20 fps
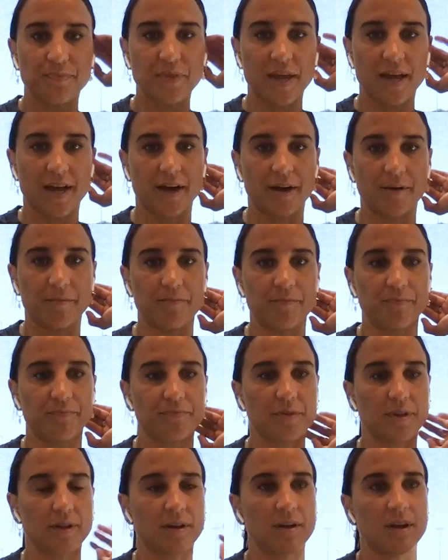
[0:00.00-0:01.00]
I
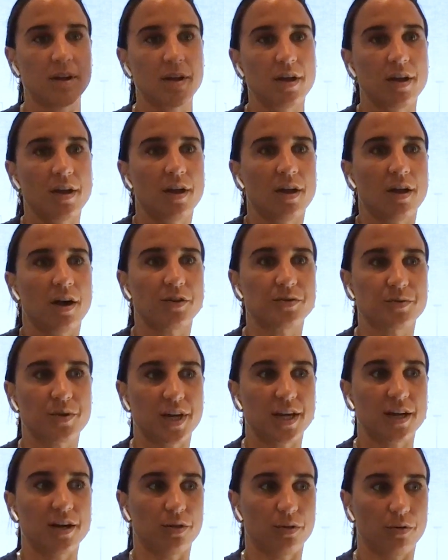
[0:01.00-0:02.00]
was
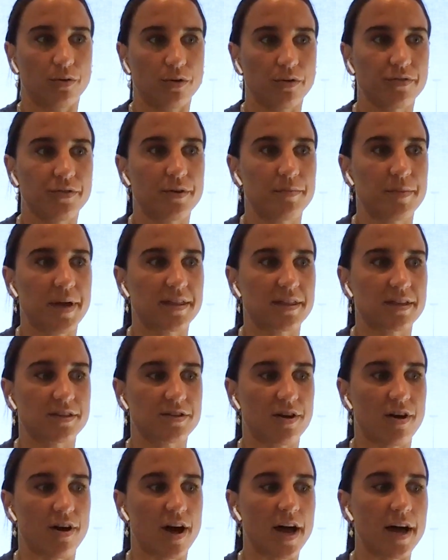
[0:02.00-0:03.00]
working in a law firm at the
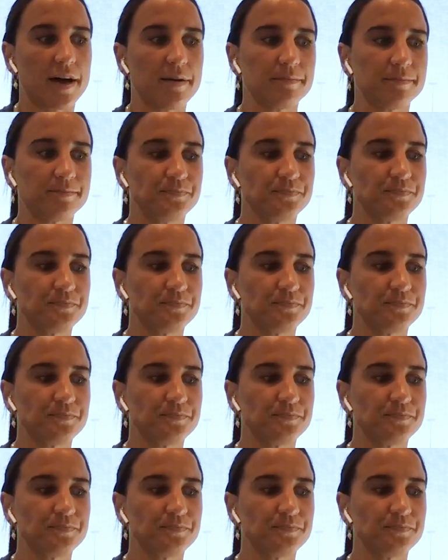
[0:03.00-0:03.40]
time